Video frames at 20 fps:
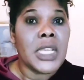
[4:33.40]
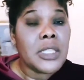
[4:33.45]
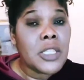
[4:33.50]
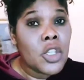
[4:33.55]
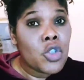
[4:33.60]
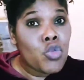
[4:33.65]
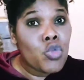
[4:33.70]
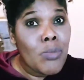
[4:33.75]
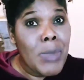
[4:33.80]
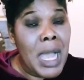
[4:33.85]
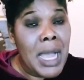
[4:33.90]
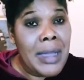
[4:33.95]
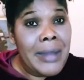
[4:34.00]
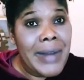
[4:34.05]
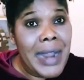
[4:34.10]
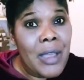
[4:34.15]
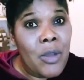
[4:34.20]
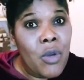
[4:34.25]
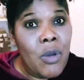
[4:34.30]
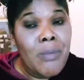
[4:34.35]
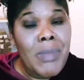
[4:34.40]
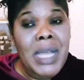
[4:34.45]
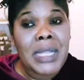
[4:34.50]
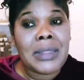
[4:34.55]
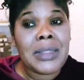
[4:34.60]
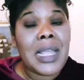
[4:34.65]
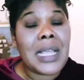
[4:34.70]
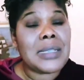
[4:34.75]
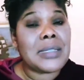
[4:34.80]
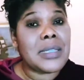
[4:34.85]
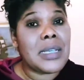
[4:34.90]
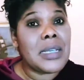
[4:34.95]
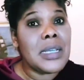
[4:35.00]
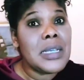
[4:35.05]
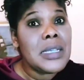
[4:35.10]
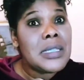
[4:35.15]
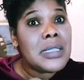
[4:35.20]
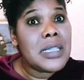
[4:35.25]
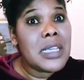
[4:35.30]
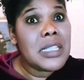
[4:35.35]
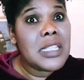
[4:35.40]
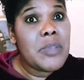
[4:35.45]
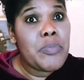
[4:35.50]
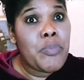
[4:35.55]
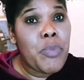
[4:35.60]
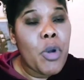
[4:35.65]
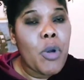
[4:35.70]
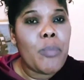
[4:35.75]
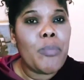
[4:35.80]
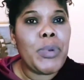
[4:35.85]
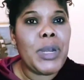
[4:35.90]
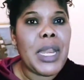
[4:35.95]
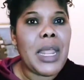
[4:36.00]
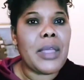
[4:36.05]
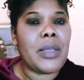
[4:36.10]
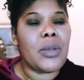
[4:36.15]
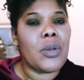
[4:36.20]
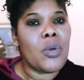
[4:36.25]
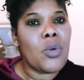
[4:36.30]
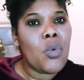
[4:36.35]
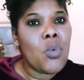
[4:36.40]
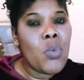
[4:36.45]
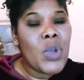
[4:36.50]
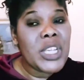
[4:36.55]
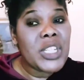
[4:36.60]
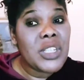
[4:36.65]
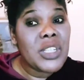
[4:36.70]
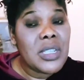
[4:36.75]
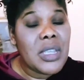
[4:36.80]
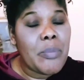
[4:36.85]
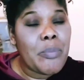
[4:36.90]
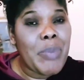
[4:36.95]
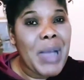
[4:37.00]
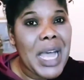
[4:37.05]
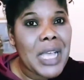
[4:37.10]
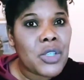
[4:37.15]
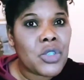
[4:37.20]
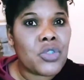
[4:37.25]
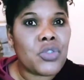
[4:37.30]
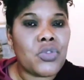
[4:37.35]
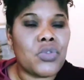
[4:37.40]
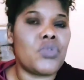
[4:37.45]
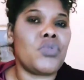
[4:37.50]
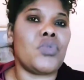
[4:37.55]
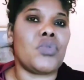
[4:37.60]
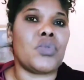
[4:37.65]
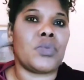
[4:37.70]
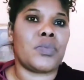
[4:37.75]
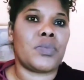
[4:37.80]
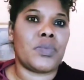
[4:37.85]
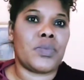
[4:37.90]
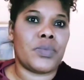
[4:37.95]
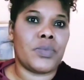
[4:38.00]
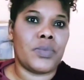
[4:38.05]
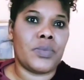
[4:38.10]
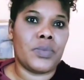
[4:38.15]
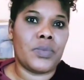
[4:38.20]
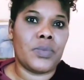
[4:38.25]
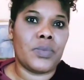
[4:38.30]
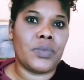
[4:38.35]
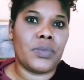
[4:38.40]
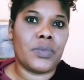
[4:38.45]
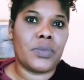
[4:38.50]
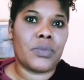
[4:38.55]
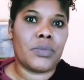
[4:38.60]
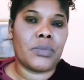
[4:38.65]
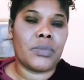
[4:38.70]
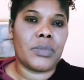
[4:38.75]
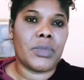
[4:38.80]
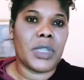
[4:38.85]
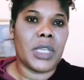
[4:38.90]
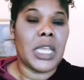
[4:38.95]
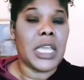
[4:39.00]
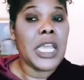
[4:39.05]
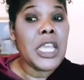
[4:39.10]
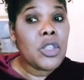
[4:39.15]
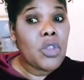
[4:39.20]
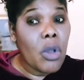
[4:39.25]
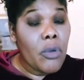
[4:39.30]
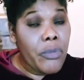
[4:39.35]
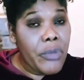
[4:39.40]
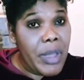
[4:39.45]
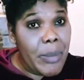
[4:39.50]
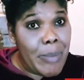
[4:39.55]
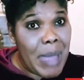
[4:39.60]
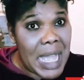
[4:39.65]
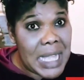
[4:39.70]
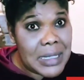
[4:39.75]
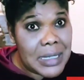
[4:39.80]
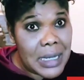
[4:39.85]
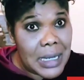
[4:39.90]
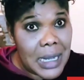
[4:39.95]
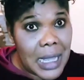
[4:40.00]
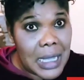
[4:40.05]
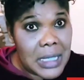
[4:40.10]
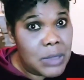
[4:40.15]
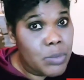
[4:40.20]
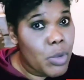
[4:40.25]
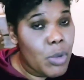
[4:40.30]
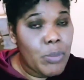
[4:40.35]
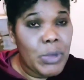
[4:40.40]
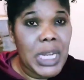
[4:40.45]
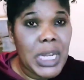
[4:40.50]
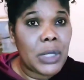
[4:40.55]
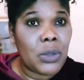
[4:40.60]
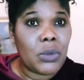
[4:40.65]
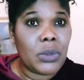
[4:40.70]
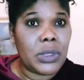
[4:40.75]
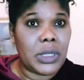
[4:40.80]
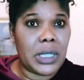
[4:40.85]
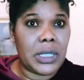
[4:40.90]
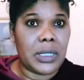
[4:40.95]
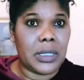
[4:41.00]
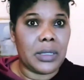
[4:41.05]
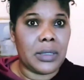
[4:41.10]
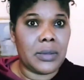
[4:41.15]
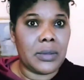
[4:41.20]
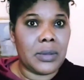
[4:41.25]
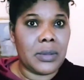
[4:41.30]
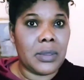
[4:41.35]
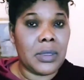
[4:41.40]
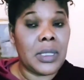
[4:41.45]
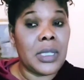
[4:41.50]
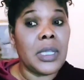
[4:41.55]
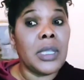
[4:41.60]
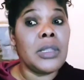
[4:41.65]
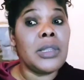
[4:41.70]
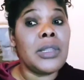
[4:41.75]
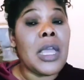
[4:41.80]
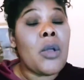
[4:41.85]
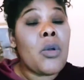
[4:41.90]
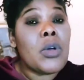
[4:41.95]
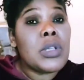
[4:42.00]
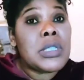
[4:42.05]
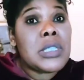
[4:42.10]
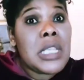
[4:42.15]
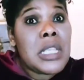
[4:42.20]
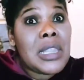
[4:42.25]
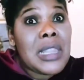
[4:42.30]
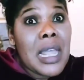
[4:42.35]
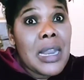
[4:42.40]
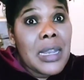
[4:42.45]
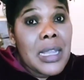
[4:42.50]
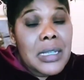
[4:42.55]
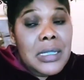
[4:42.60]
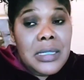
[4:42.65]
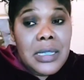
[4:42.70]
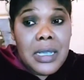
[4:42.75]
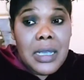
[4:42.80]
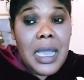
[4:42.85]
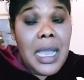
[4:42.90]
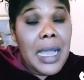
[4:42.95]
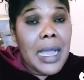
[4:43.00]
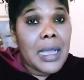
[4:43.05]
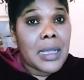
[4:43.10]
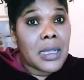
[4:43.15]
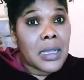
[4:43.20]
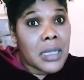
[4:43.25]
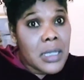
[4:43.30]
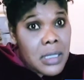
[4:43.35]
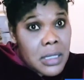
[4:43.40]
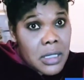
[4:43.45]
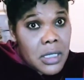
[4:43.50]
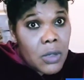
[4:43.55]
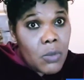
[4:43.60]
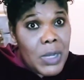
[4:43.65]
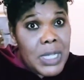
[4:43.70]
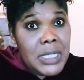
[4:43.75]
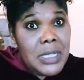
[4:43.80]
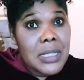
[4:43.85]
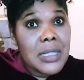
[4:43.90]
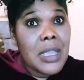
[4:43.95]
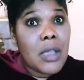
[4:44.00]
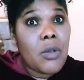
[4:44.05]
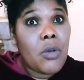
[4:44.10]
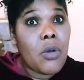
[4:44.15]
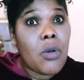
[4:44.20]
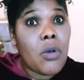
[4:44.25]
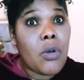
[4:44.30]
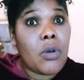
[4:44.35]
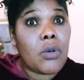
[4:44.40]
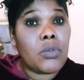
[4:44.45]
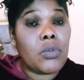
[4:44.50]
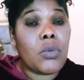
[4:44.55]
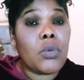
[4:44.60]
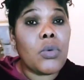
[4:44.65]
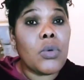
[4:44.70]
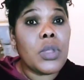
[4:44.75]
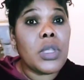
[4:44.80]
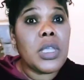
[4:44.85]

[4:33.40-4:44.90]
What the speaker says: This woman cry come out now say see the problem where should they pass through. He don't feel bad the land problem no day. They cause still tell and say ah see what they go on.